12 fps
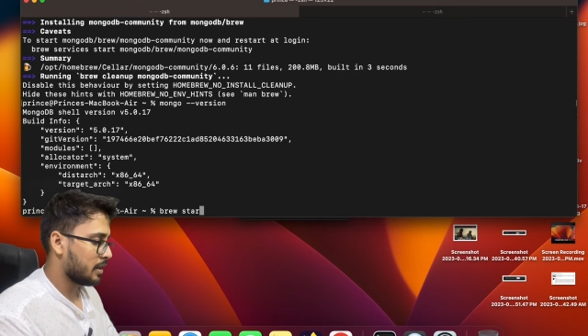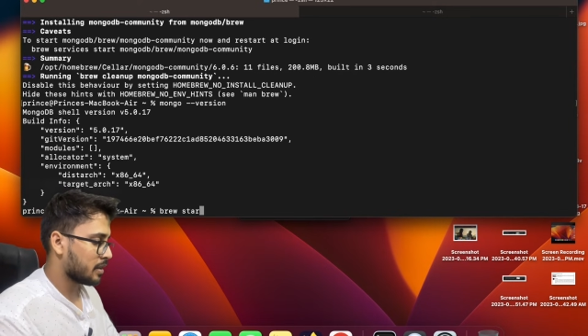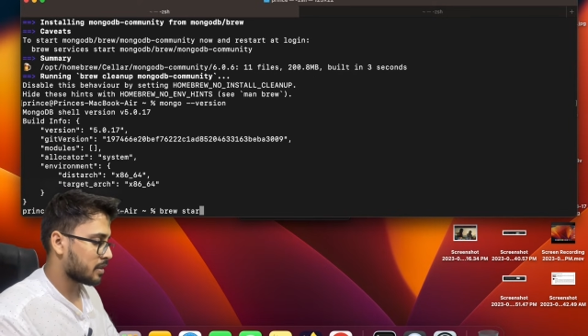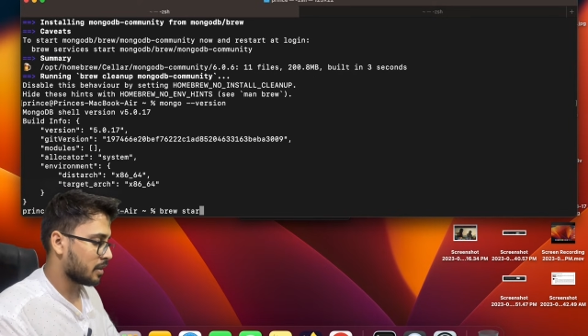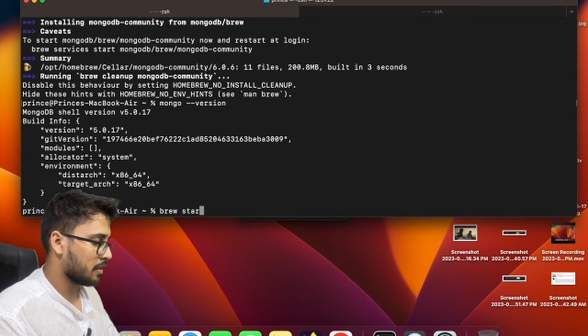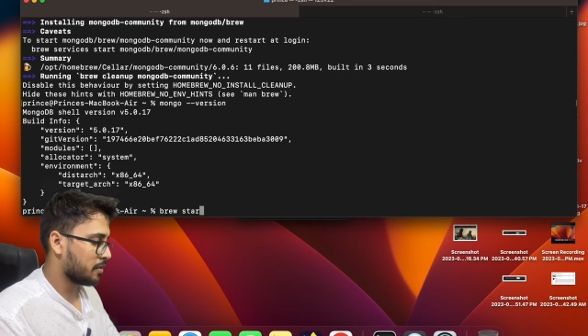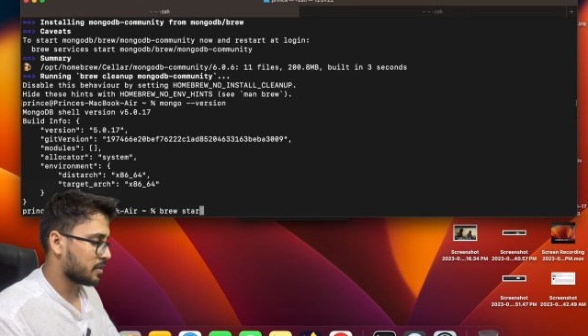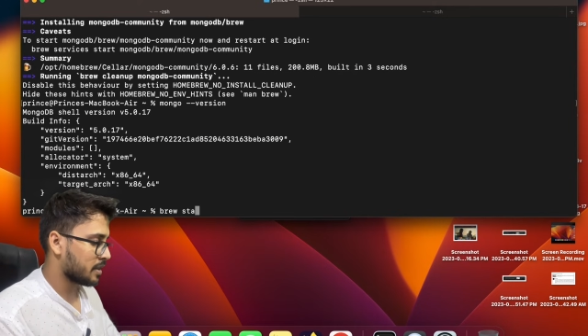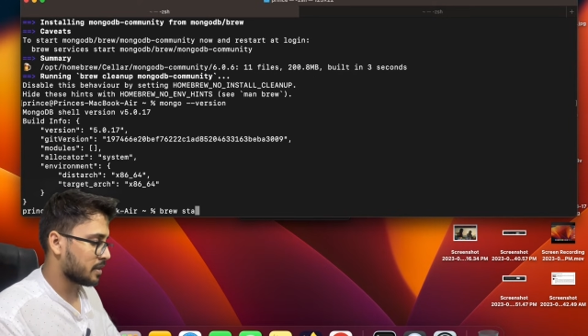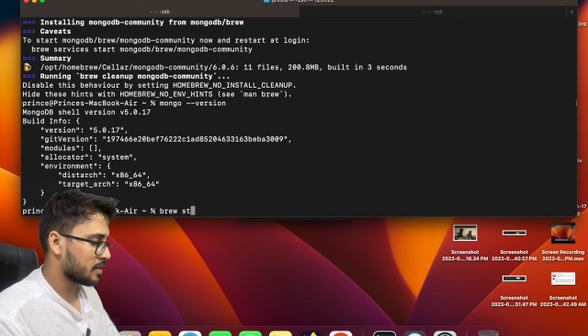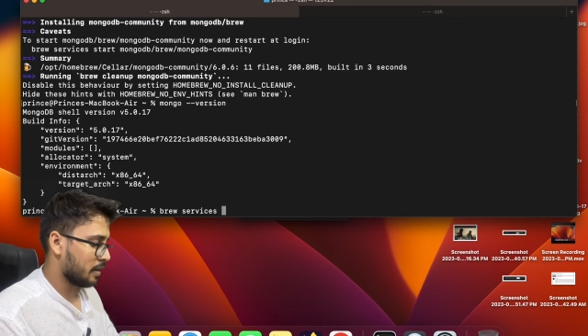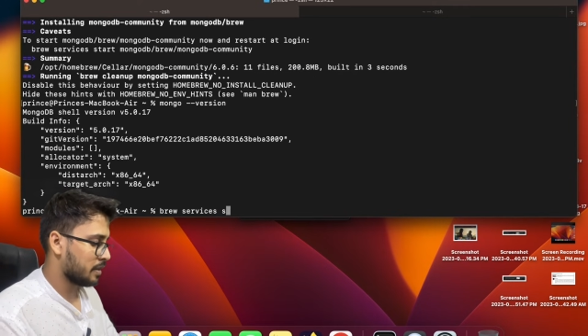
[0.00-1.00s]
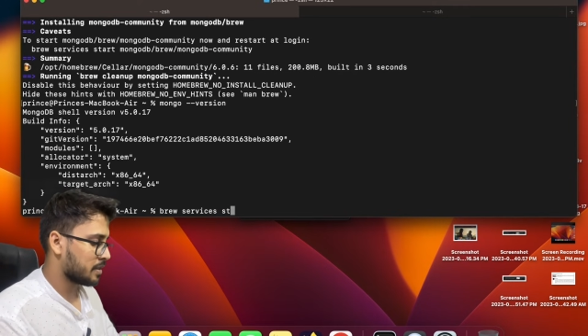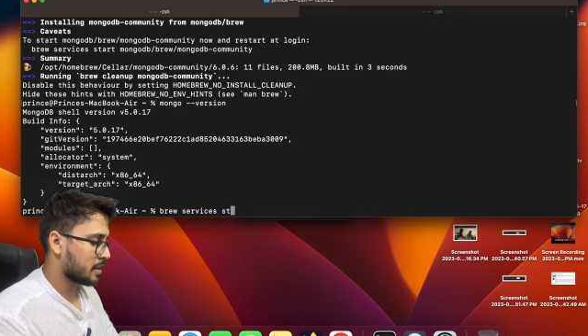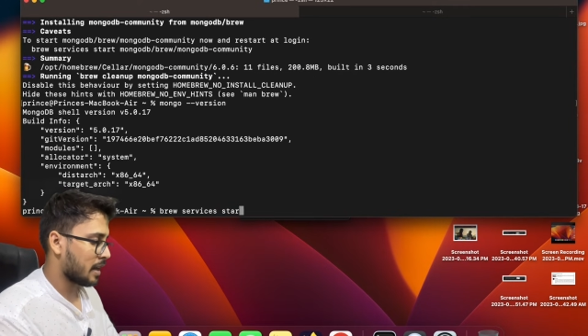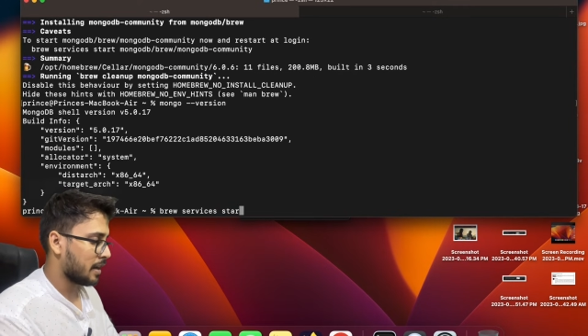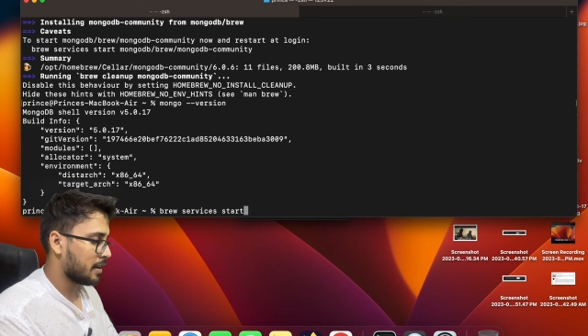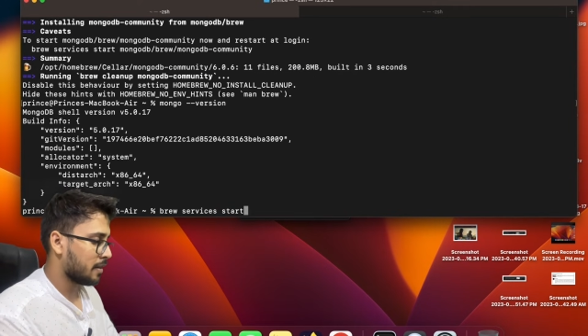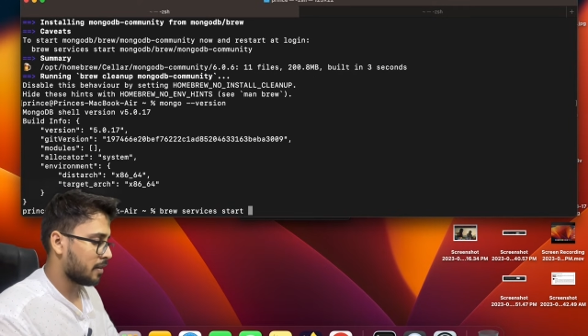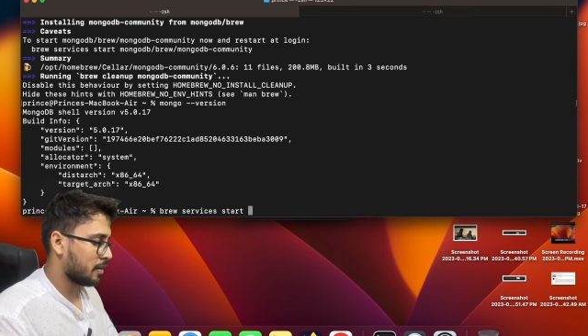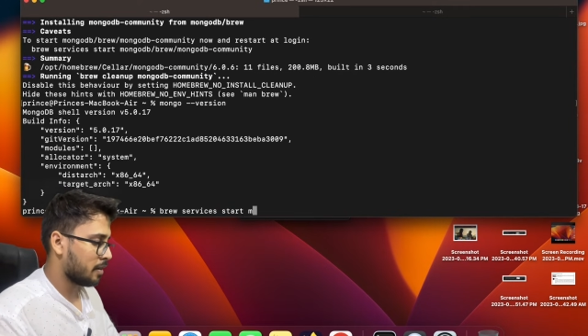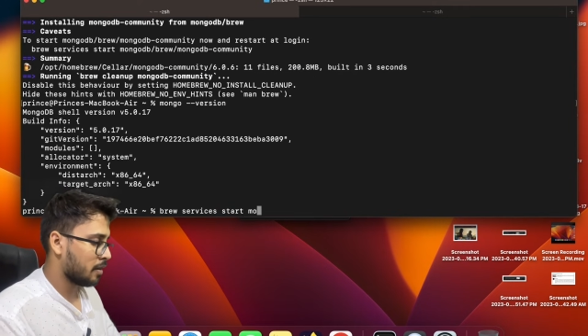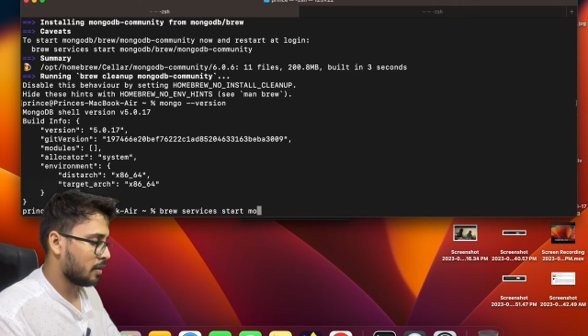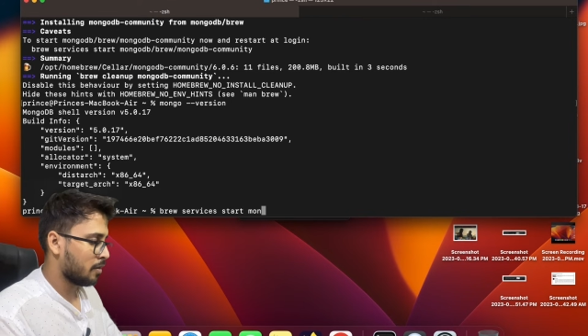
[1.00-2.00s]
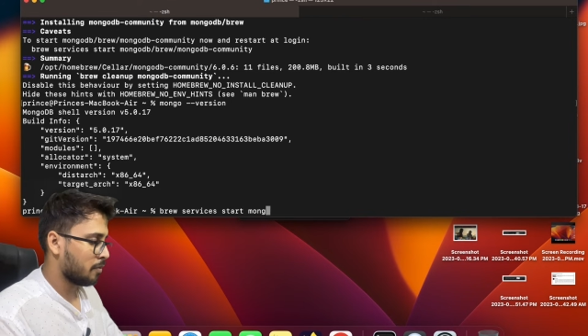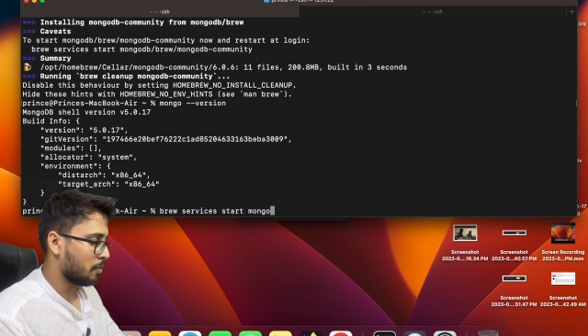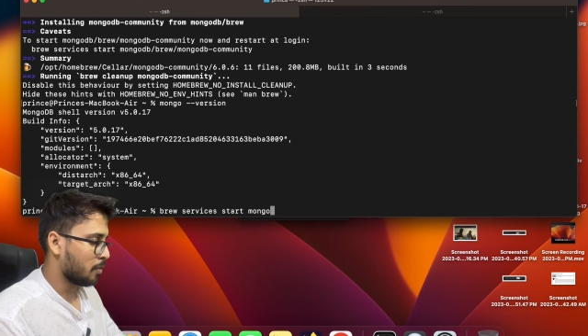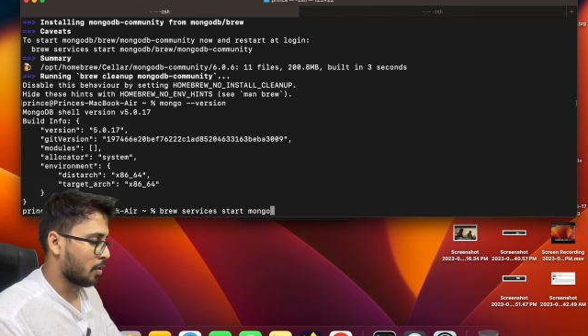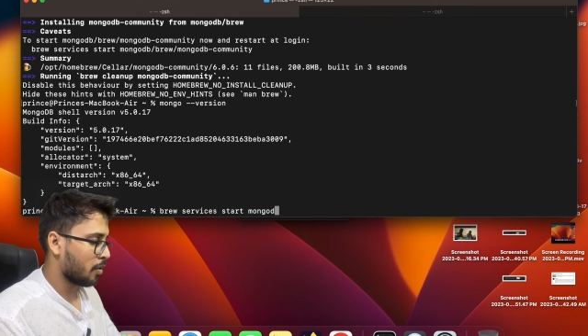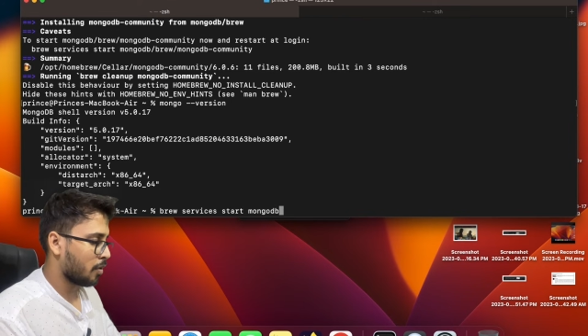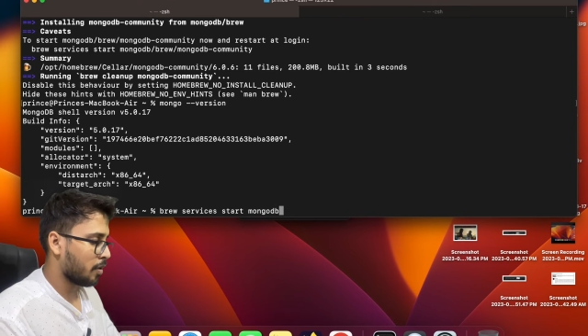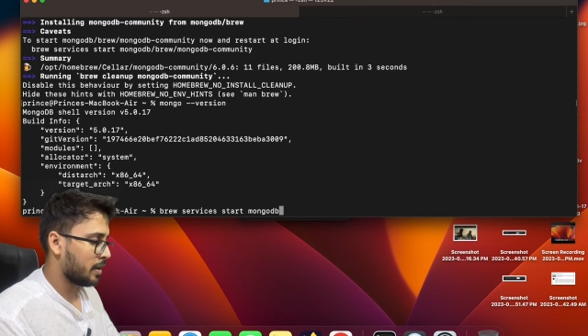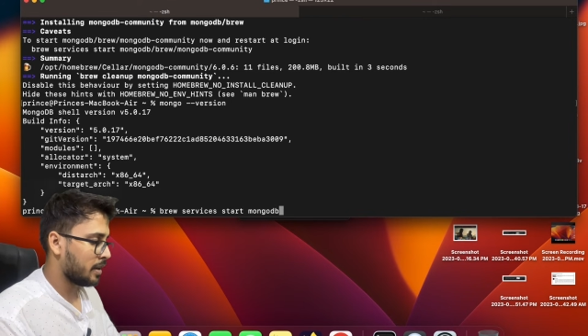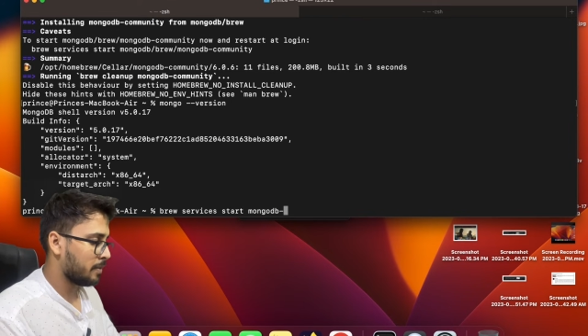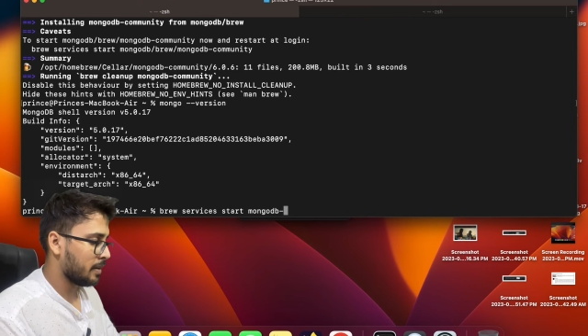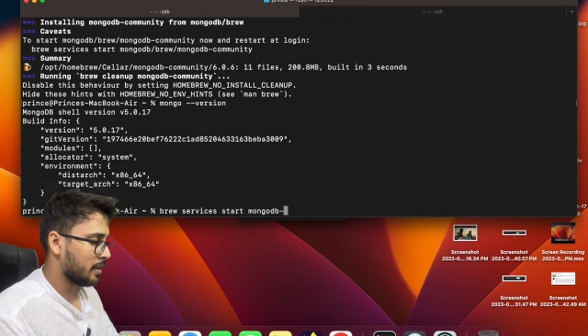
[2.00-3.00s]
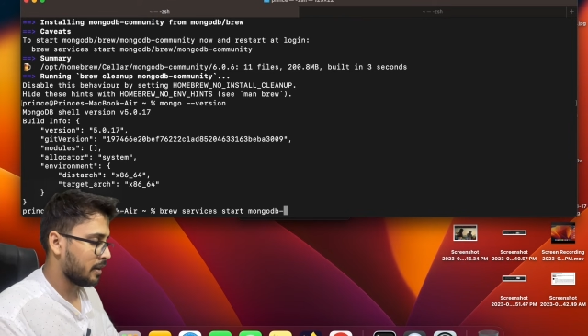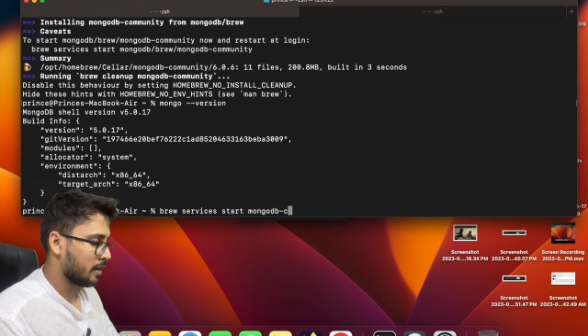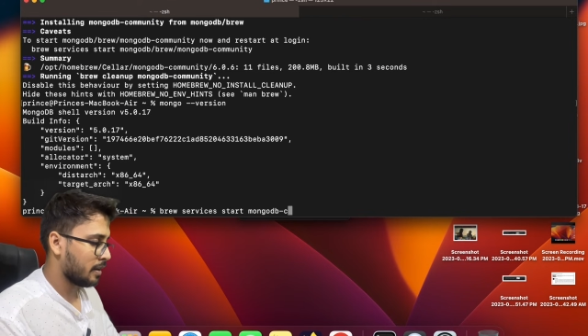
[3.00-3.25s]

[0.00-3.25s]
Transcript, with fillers: services start MongoDB